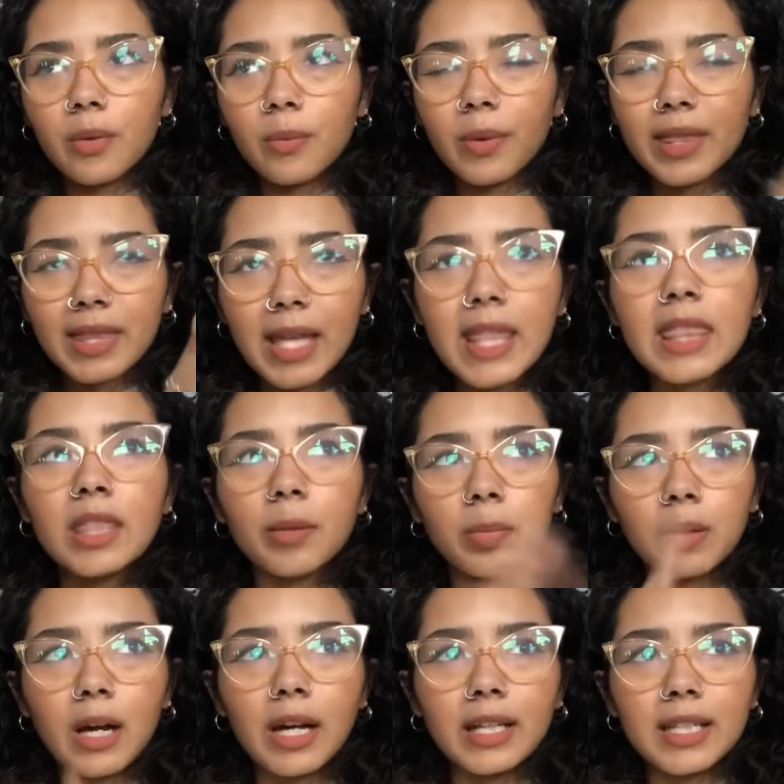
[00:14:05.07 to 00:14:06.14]
Within the
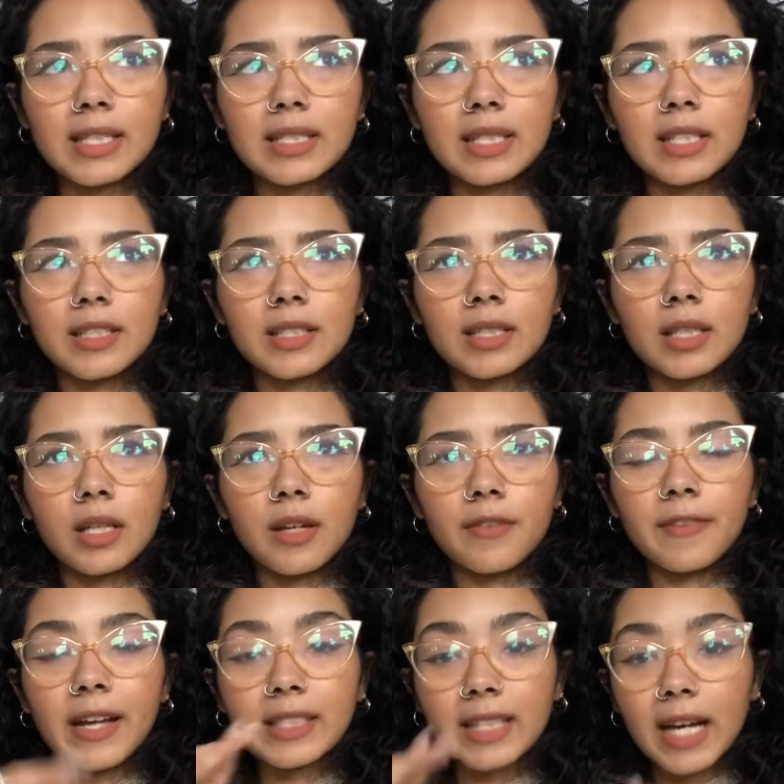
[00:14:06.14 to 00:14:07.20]
plot is this
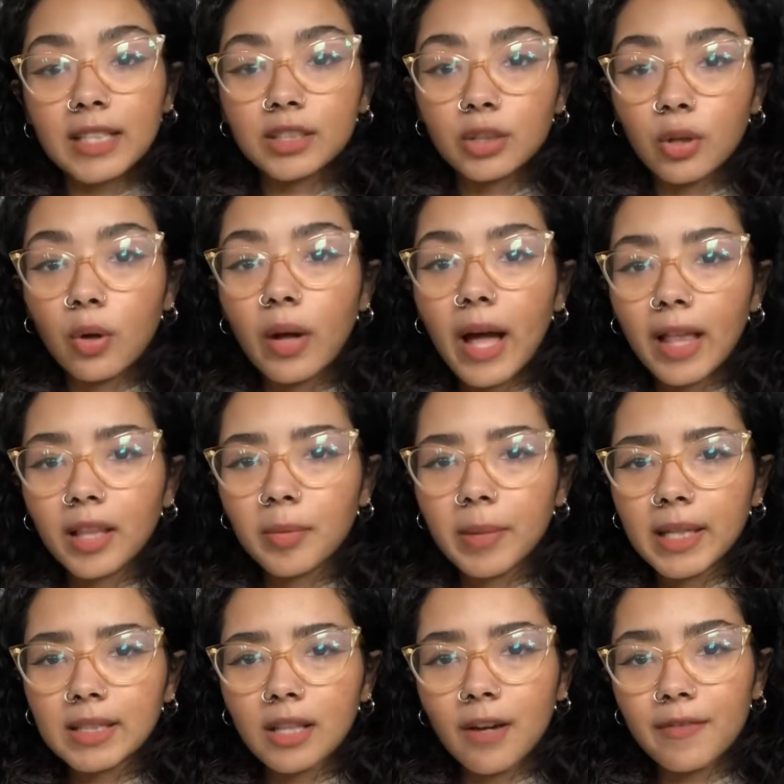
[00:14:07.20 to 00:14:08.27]
fantastical
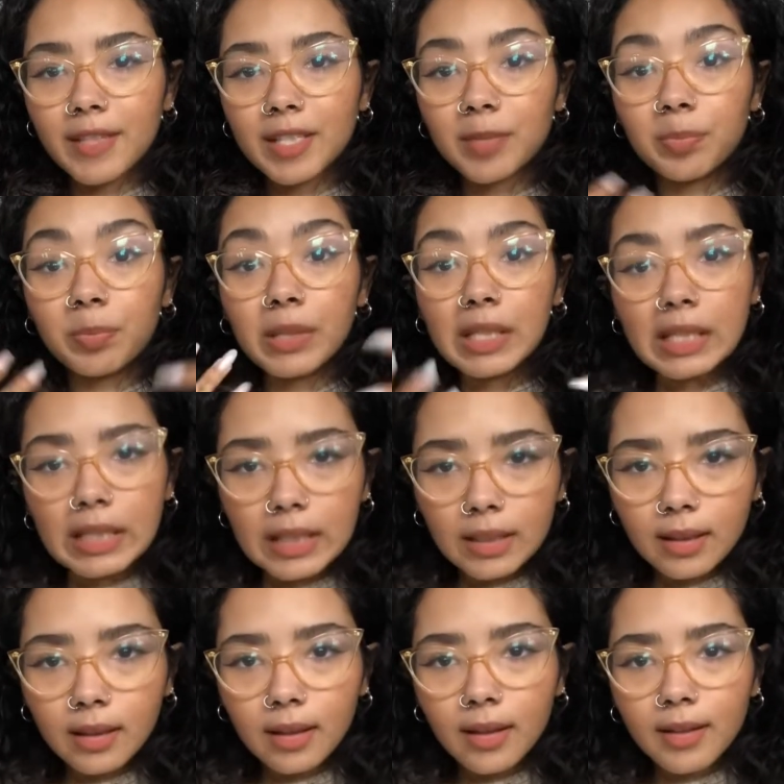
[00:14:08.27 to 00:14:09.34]
element of this being
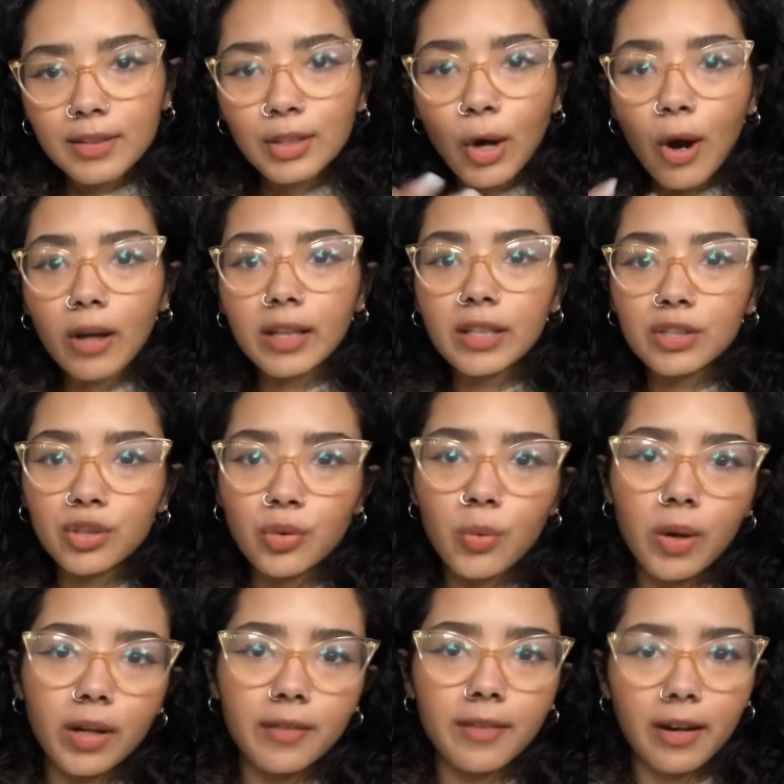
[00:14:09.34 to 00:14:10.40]
talking to
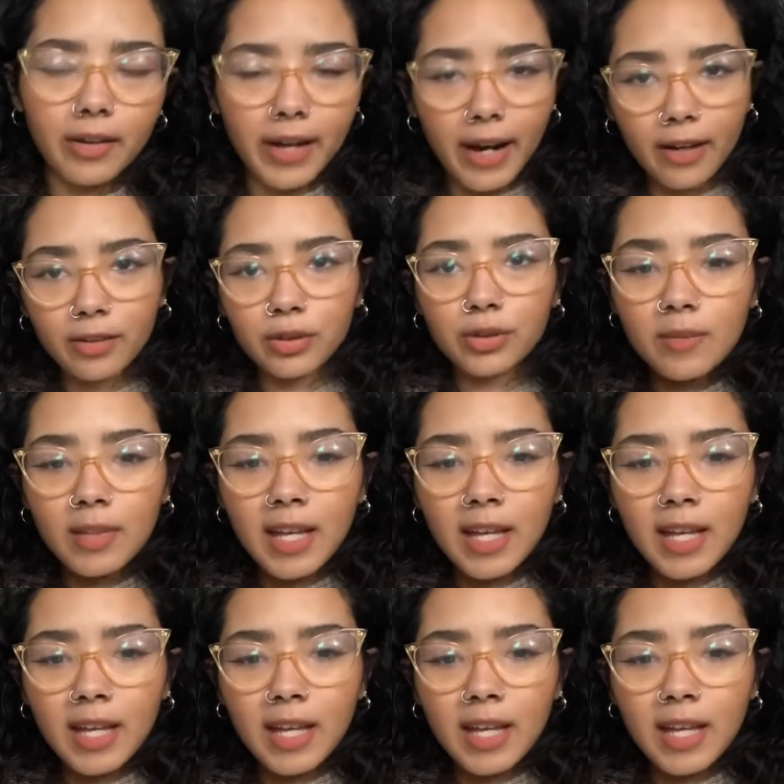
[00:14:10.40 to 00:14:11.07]
one of our characters,